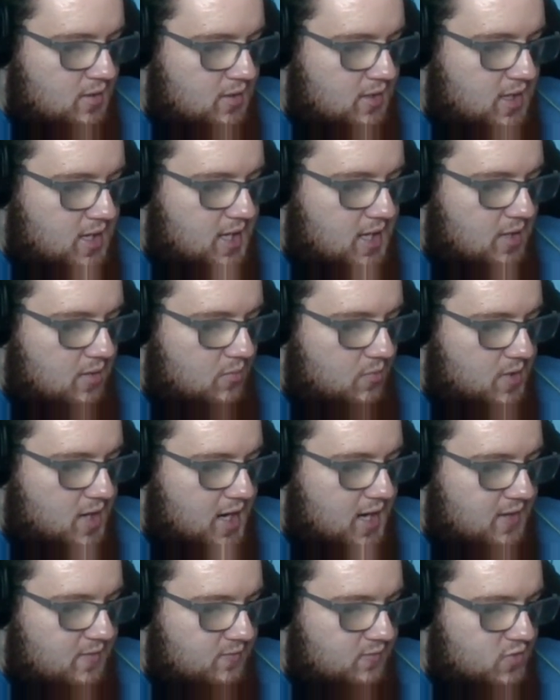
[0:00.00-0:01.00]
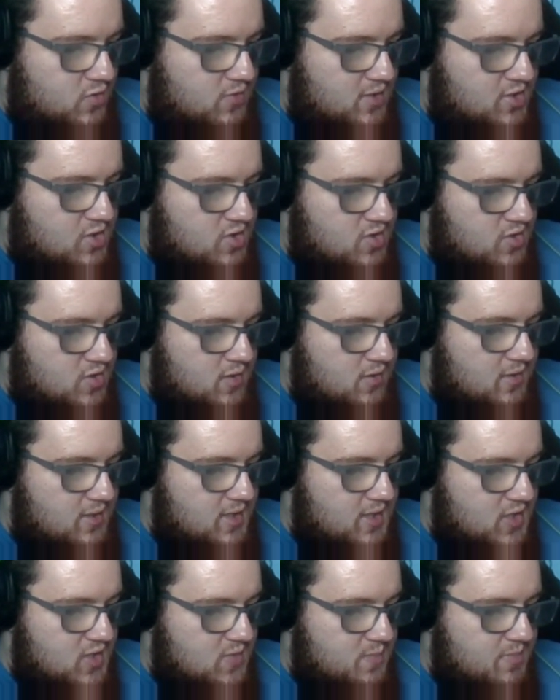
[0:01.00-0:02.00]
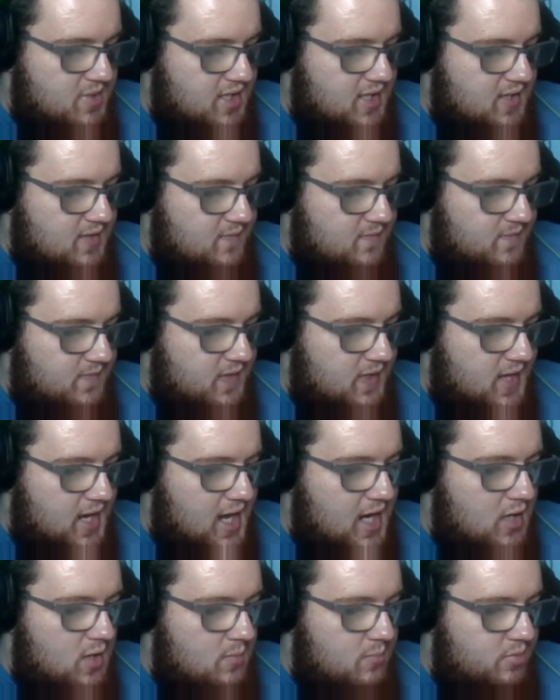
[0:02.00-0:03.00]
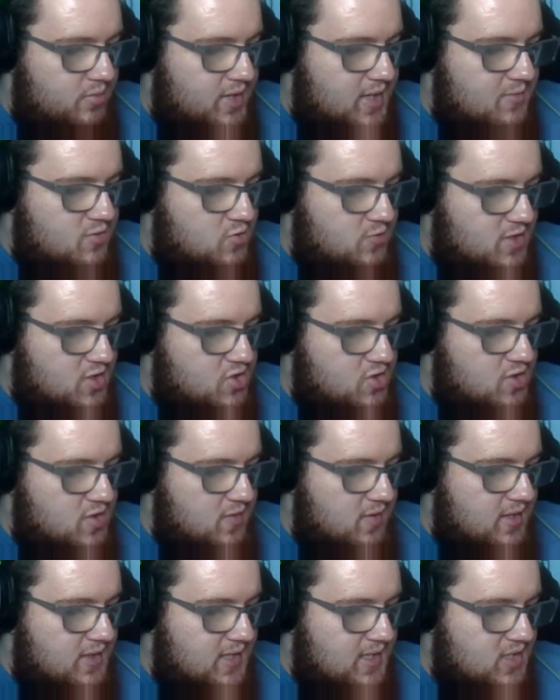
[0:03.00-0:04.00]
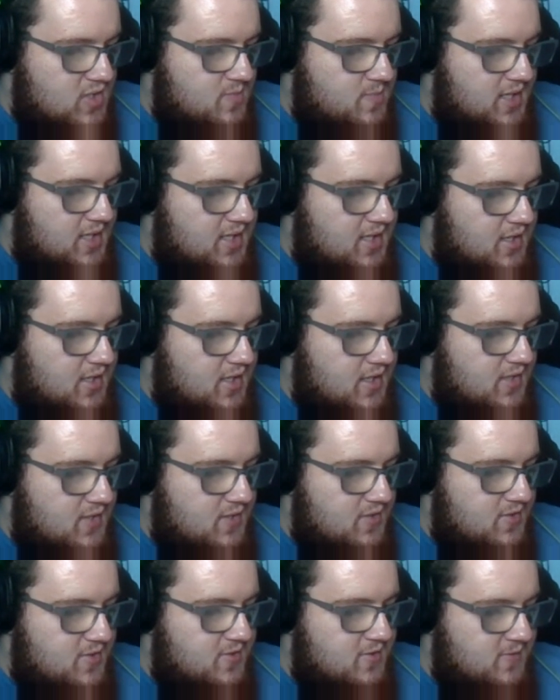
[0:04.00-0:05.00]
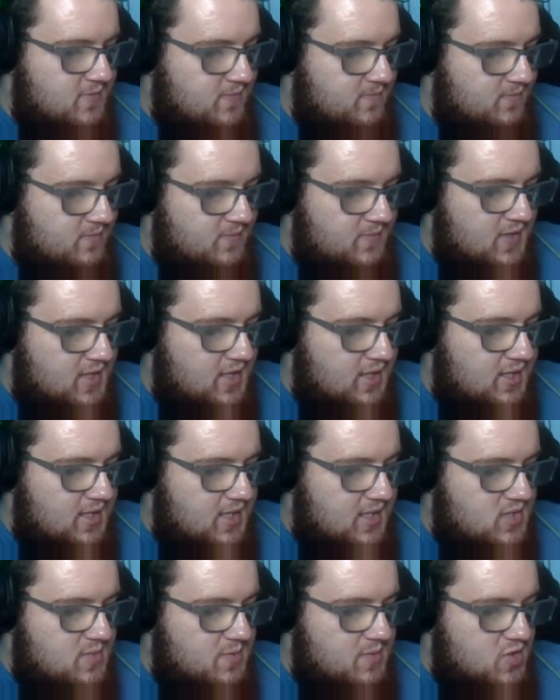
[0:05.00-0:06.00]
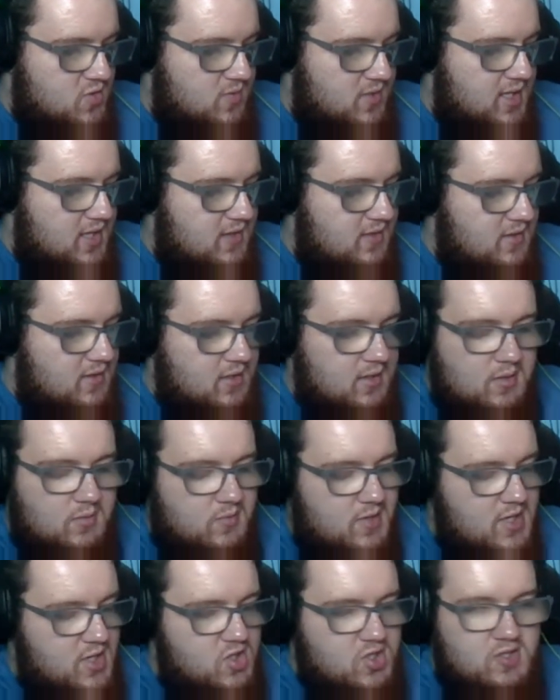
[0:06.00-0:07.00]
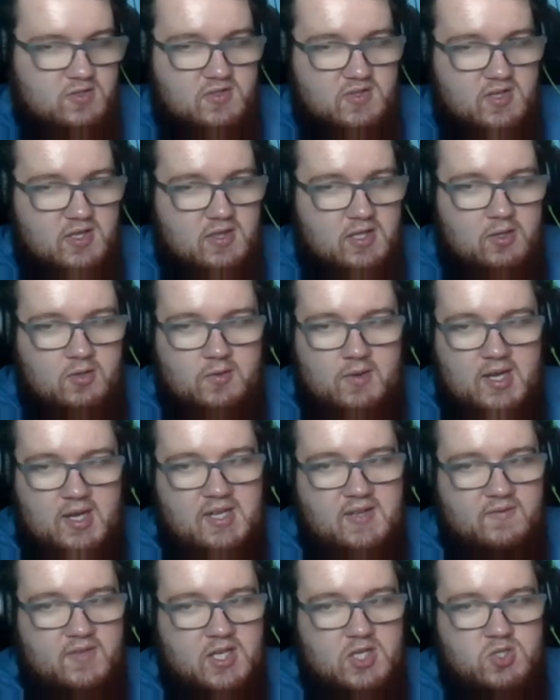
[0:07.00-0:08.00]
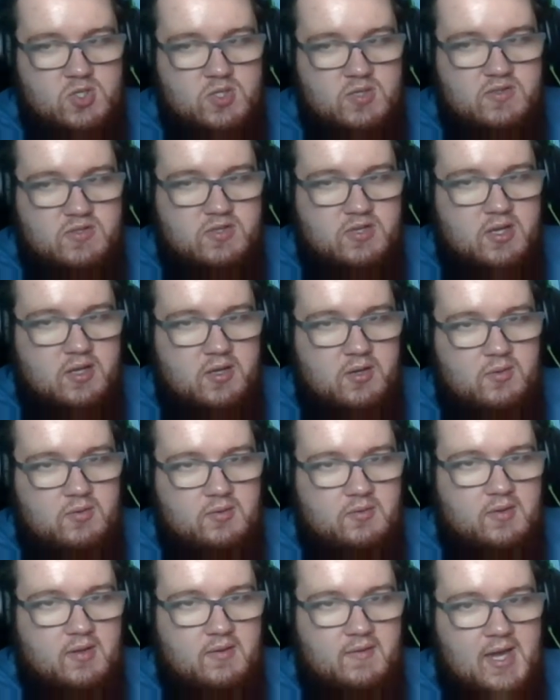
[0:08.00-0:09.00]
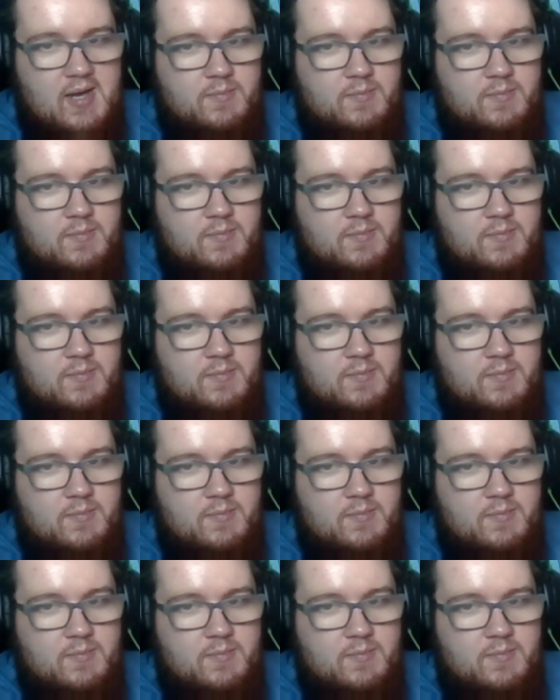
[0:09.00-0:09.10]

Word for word: Uh, why Twitch is doing this, but I don't blame Twitch doing this because it's between the Russians and the Ukraine invasion. So a lot